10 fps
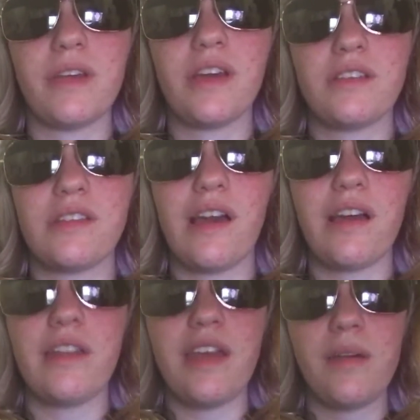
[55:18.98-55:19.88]
because,
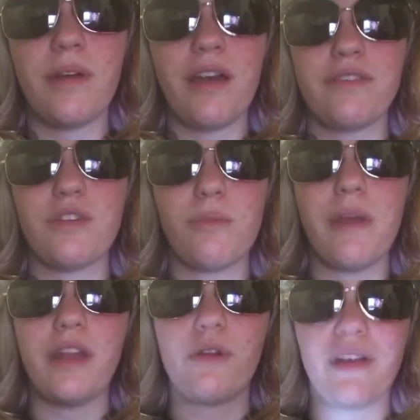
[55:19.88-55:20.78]
goddamn, I have so
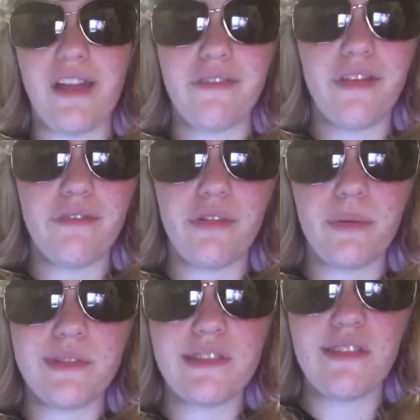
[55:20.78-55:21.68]
many creative
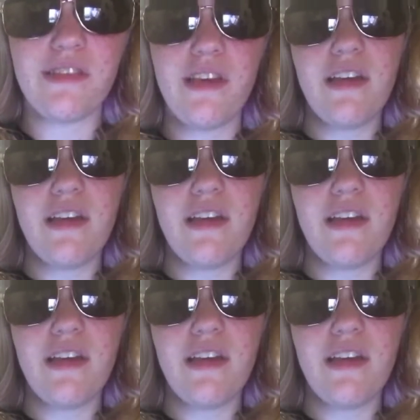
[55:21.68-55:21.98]
influences.